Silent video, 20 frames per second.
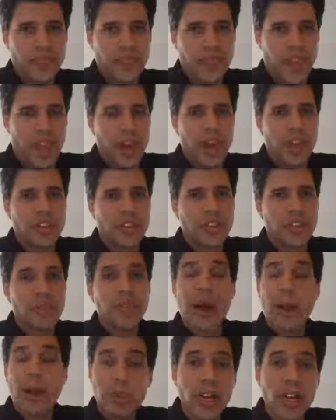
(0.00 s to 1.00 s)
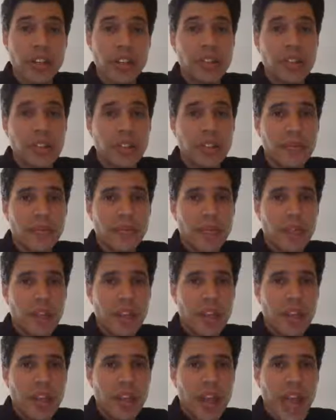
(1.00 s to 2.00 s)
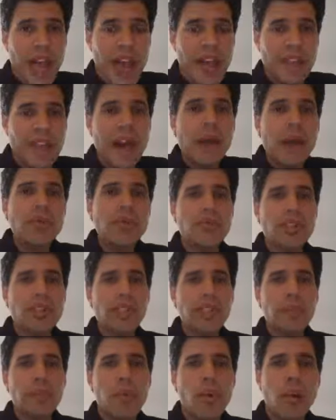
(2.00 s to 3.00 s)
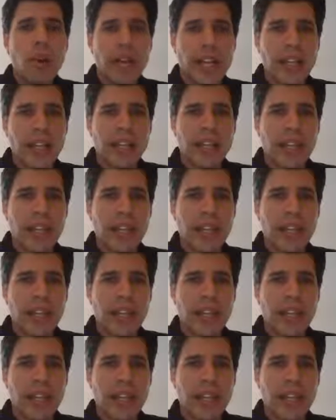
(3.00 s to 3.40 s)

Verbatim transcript: to my books. And that was really important,